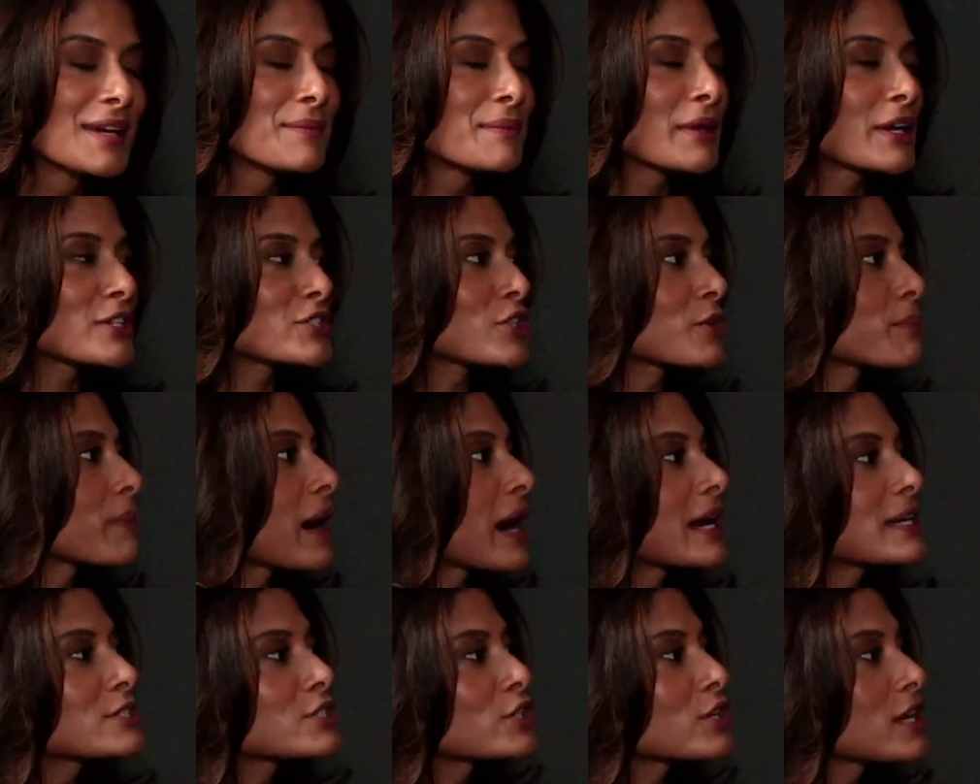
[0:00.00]
because our
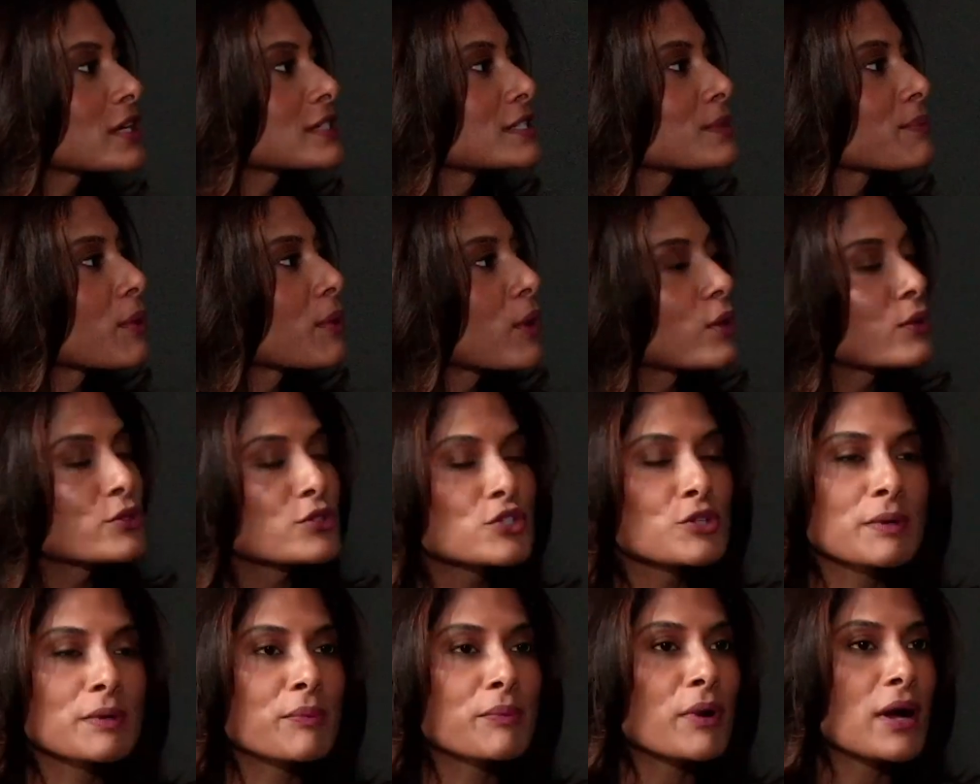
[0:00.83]
minds are not supposed
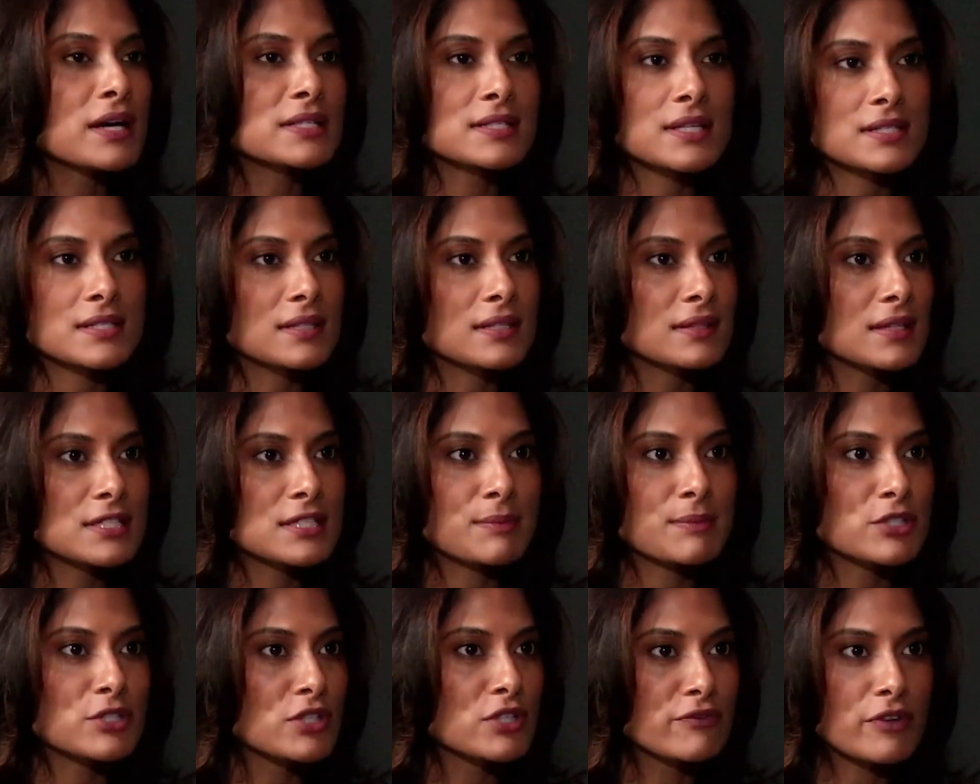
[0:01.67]
to be processing this
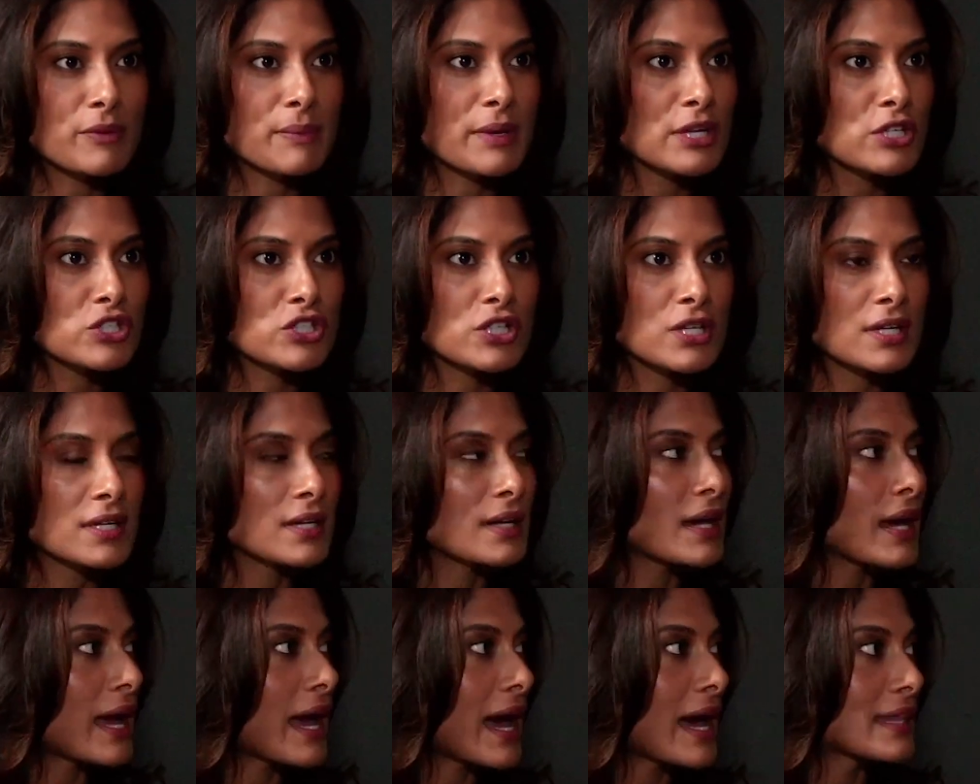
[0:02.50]
much
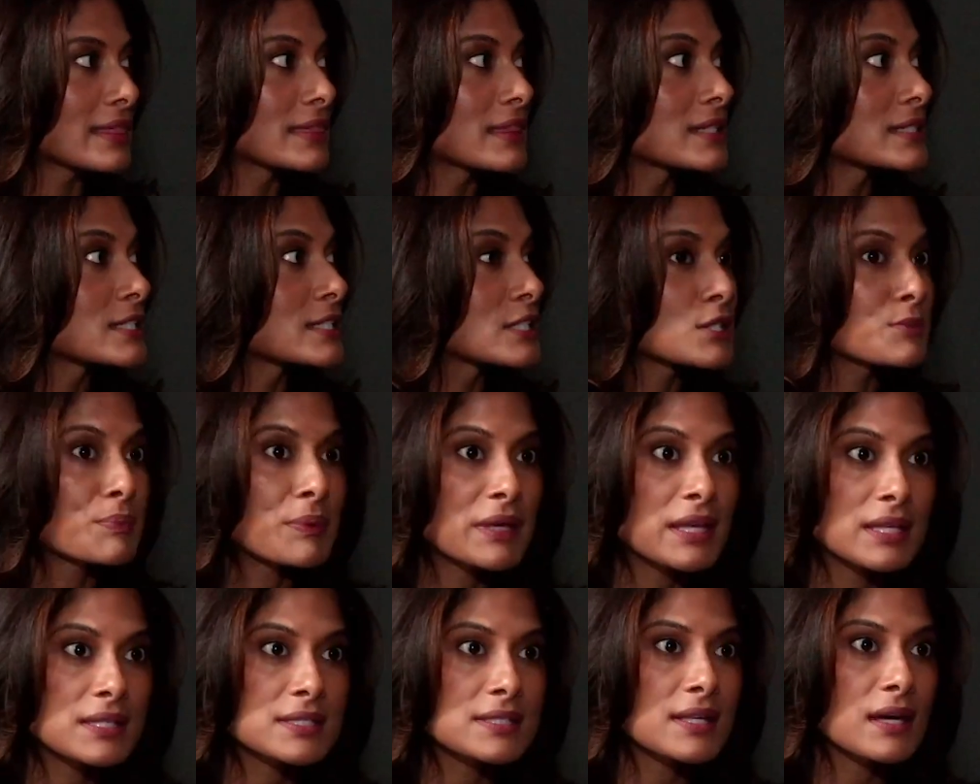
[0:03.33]
information at the
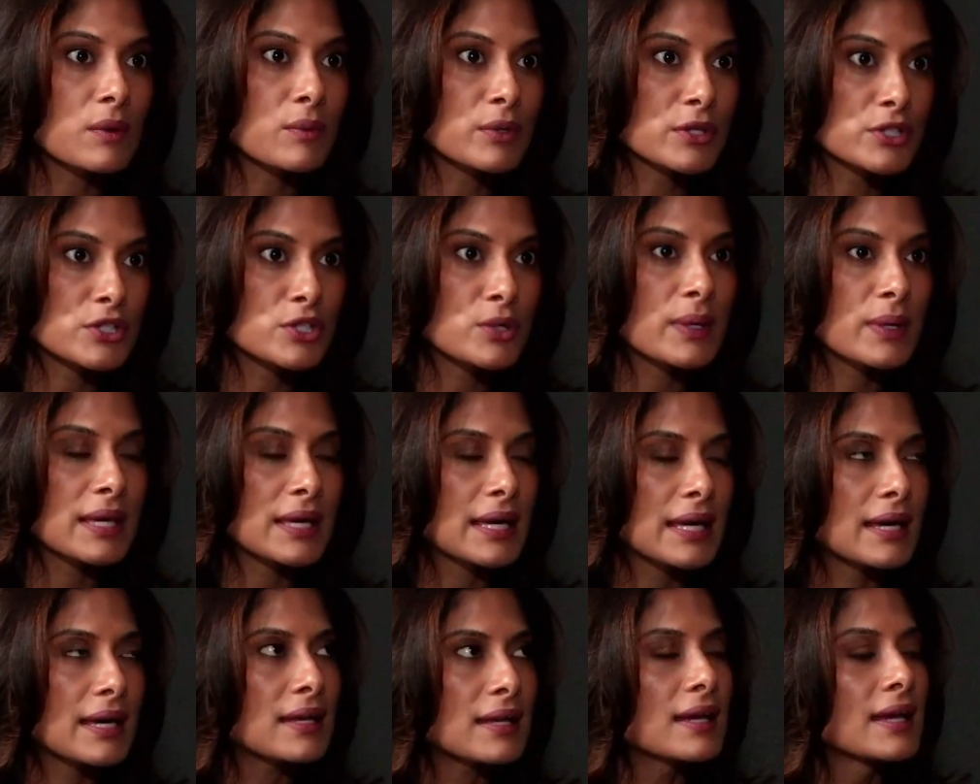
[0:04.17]
speeds that we're doing
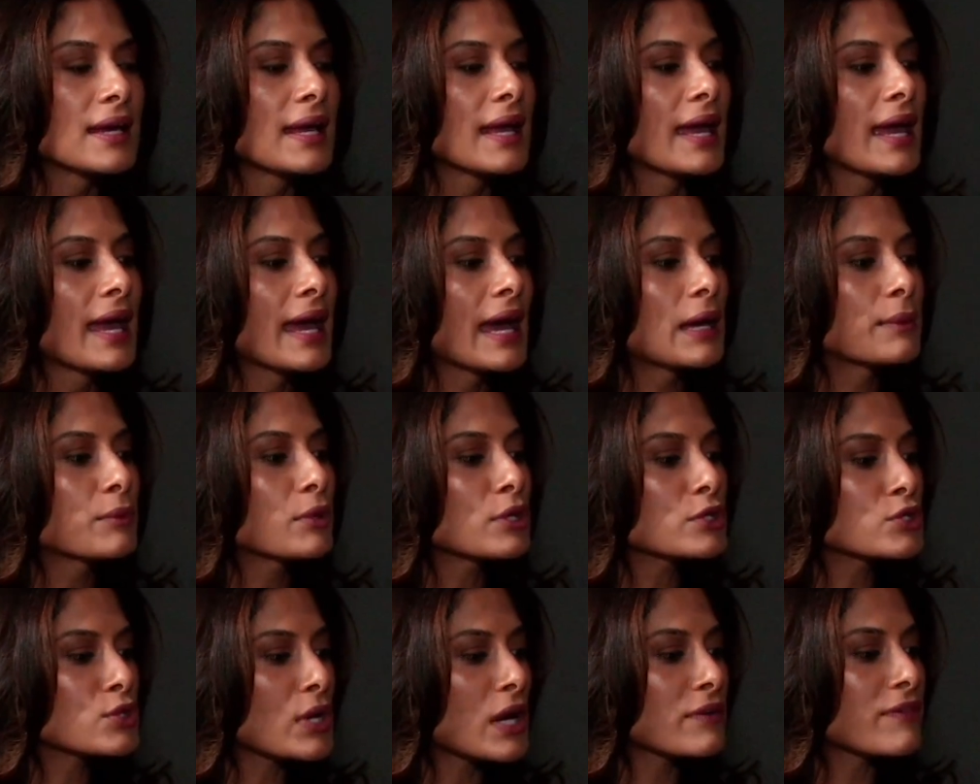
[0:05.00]
it. And we
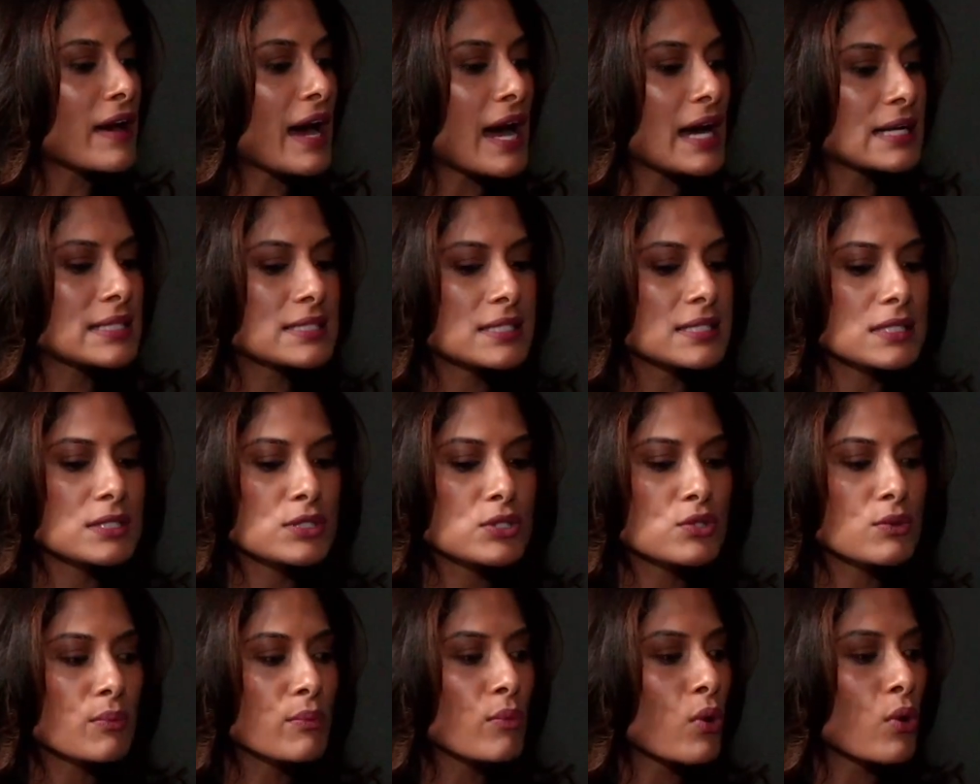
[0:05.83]
also have access
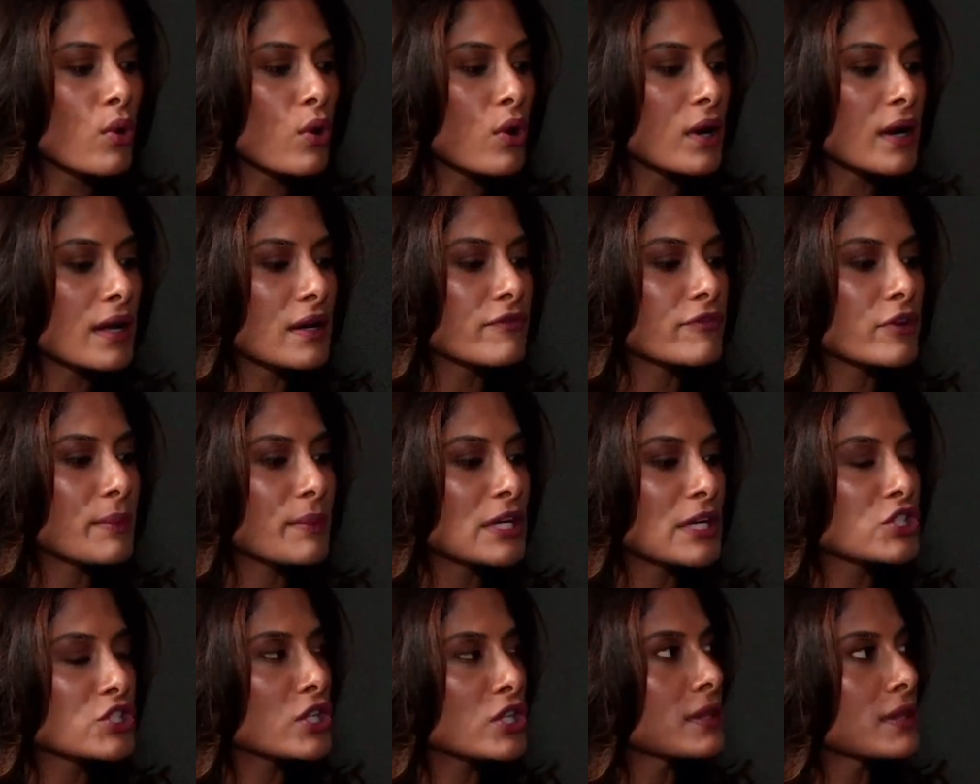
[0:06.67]
to more
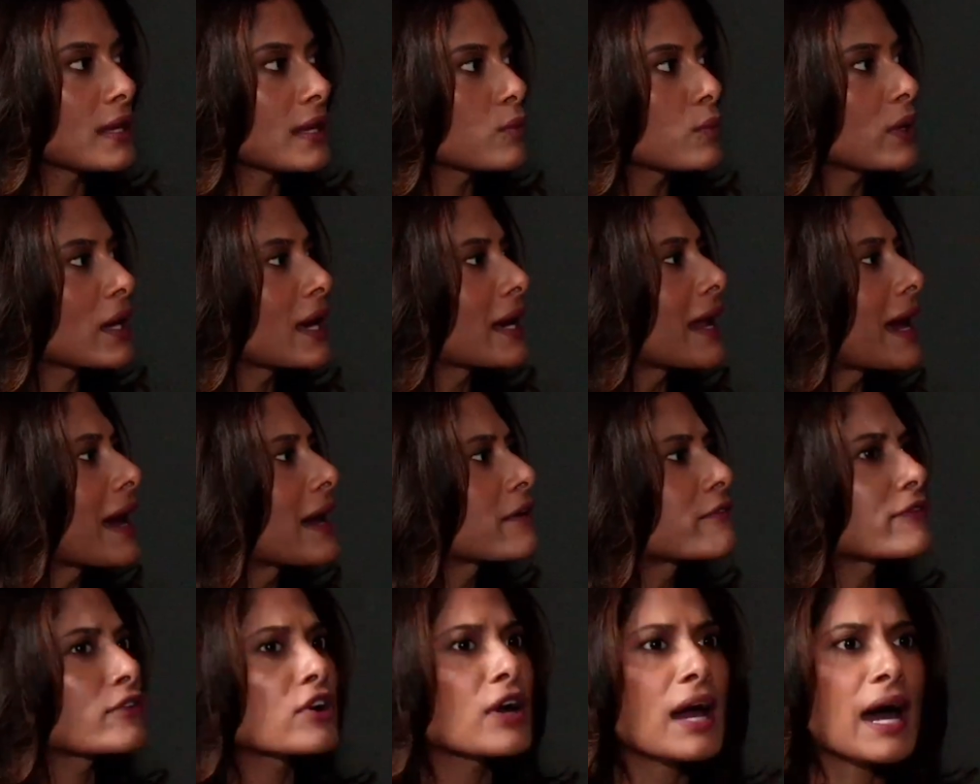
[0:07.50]
information than we had
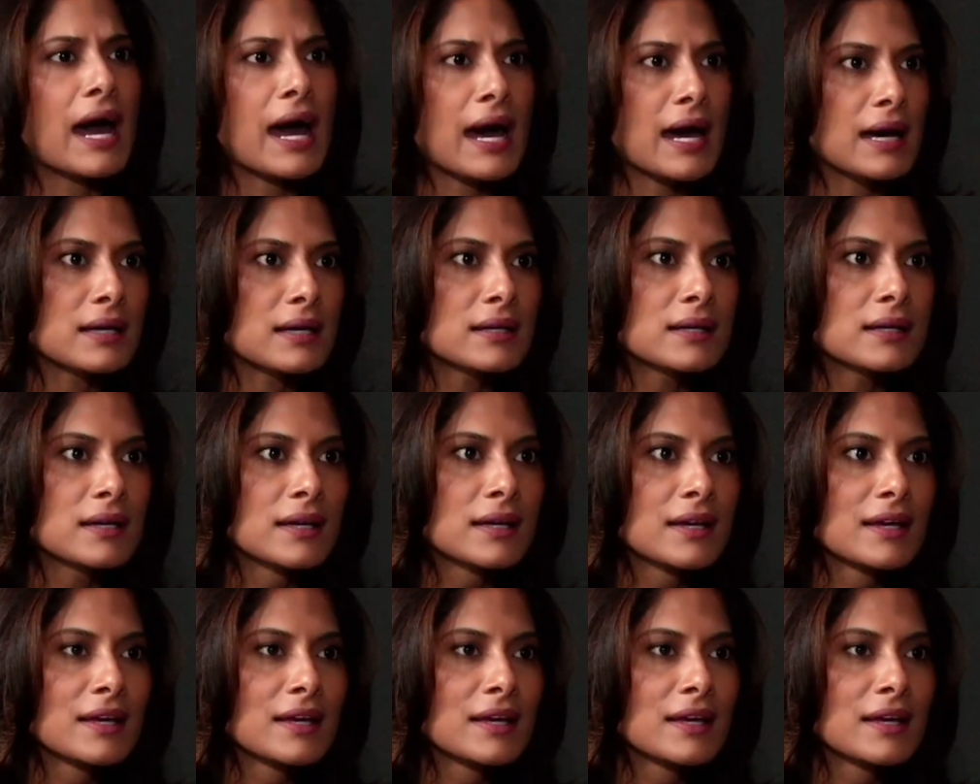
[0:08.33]
ever had.